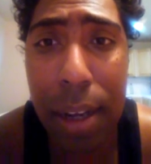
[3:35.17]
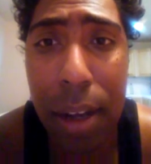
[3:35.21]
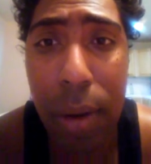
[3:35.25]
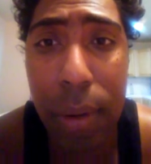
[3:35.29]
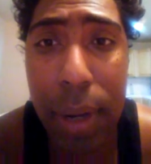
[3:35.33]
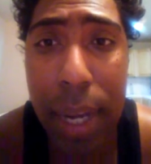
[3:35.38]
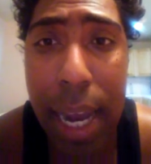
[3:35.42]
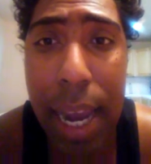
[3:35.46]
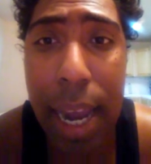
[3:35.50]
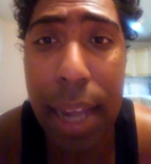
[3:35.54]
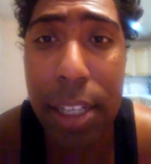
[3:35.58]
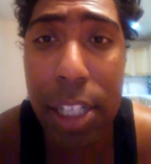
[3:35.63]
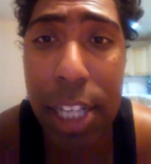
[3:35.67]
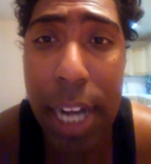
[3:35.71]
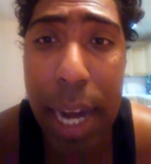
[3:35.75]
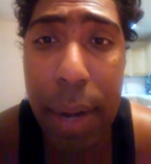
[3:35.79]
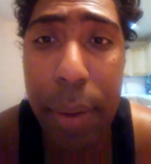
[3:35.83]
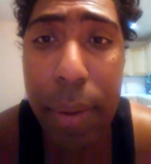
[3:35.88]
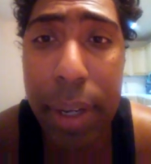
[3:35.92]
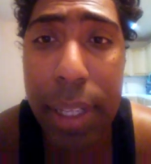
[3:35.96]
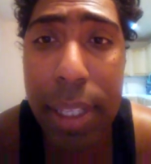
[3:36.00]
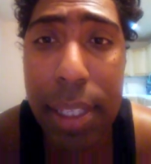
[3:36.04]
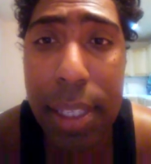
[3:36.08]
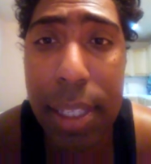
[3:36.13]
Okay, on
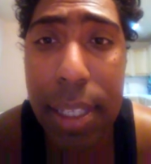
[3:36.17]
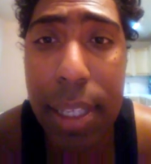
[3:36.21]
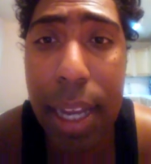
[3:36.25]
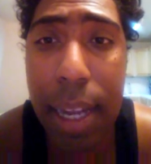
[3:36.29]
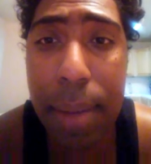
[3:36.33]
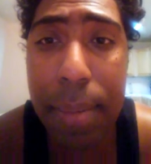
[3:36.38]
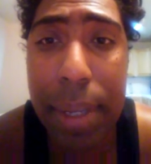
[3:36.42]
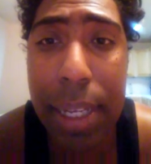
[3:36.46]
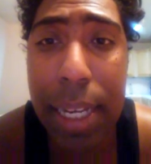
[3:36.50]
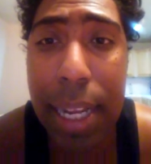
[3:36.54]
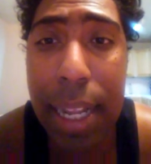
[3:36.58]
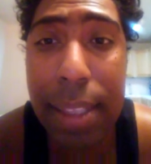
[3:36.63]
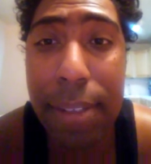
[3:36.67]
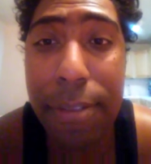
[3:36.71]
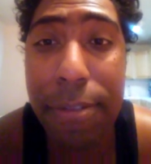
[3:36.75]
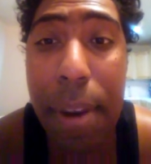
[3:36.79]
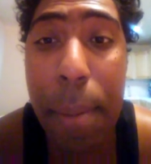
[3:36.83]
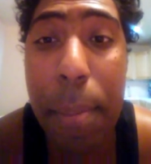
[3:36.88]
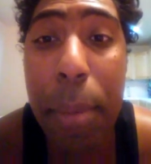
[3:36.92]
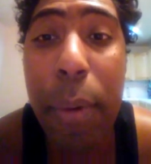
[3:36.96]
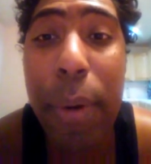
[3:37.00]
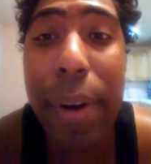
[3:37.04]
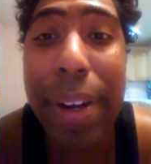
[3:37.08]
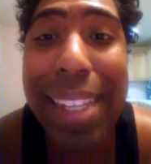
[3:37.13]

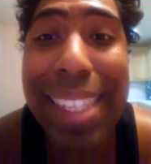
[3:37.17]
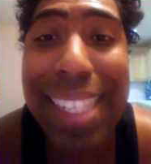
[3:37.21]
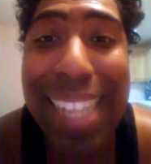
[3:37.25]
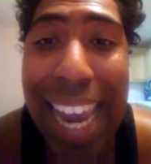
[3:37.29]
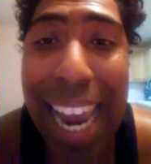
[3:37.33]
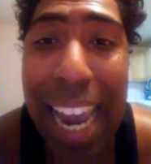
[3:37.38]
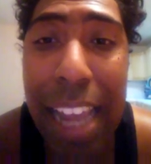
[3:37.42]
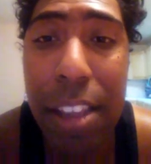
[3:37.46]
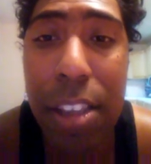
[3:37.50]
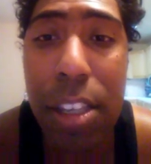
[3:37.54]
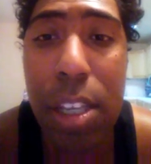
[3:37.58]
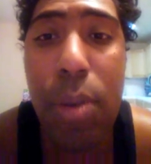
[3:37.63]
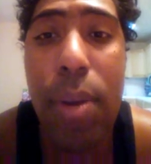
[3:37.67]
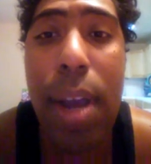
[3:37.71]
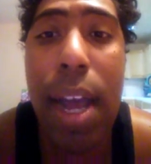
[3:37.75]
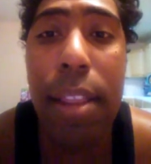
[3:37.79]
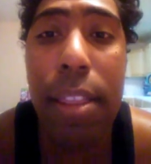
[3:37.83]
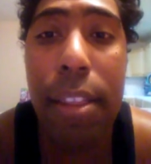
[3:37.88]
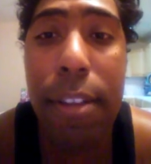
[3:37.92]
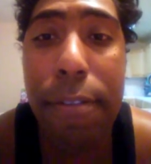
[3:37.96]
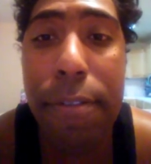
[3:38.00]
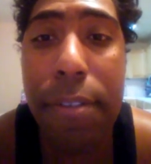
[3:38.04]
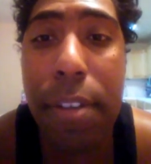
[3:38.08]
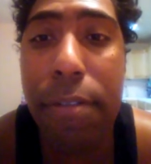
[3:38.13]
February 10th, you
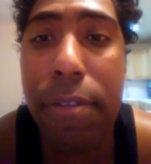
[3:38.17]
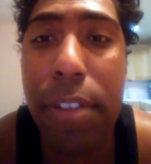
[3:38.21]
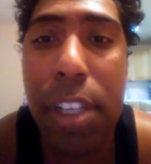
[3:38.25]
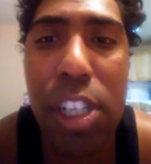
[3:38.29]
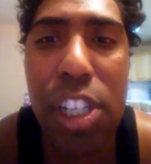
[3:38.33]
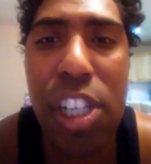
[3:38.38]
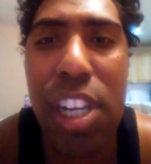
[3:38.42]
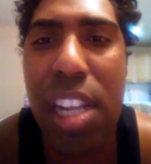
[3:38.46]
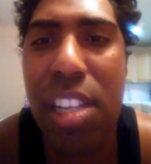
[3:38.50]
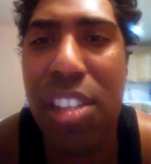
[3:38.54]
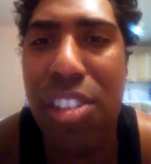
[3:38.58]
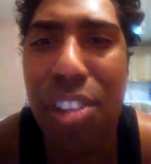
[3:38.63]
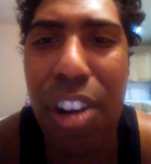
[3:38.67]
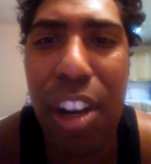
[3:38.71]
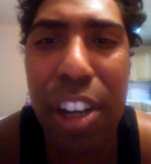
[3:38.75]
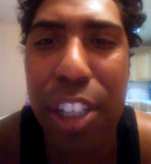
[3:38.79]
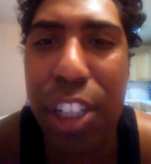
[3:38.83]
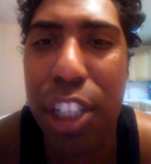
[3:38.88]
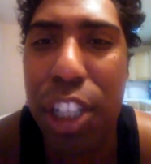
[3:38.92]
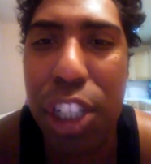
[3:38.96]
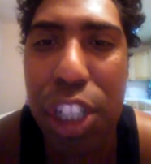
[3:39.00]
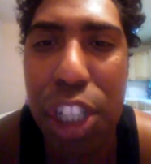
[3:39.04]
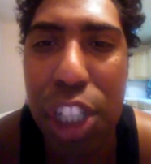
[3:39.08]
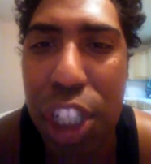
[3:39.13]
got the 50 Shades
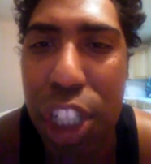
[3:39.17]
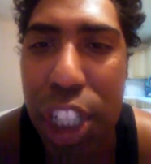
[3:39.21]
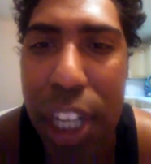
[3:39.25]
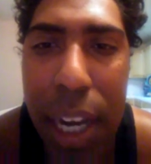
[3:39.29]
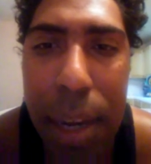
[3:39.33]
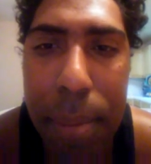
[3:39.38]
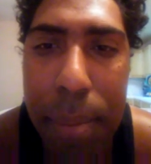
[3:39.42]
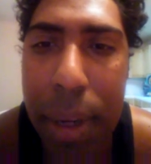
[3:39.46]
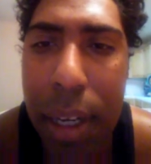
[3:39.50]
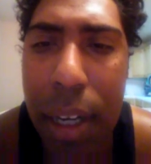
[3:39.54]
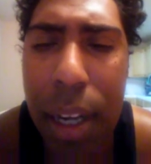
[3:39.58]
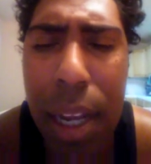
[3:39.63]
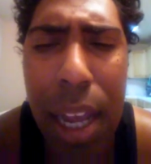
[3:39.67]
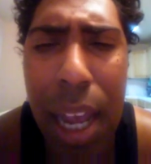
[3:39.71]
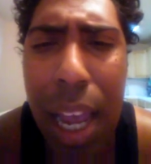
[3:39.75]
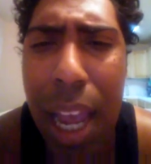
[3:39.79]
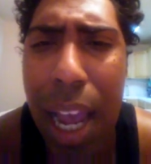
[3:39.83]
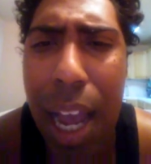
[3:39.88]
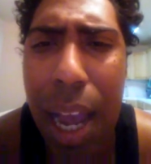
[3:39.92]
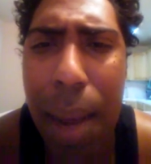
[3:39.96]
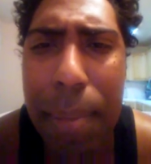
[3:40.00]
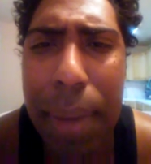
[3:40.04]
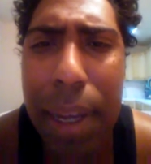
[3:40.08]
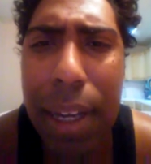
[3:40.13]
Darker shit, but
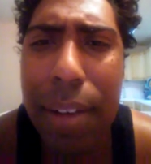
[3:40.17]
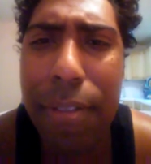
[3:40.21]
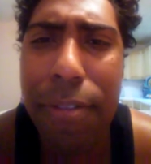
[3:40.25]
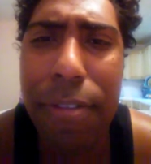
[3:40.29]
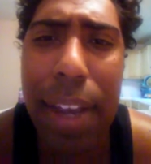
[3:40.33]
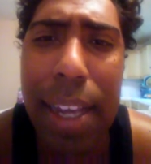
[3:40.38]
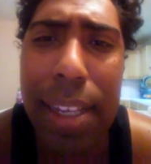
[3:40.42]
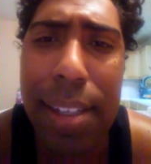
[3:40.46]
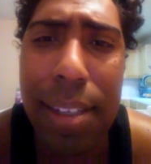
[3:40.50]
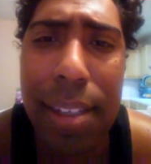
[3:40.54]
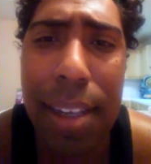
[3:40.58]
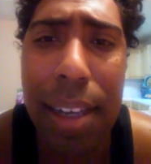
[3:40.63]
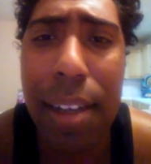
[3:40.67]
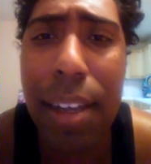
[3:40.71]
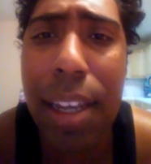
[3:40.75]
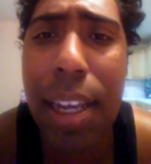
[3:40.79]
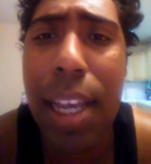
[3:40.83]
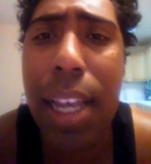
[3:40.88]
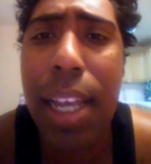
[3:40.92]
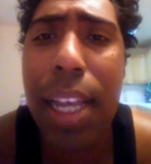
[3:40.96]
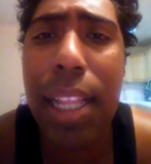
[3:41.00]
face it,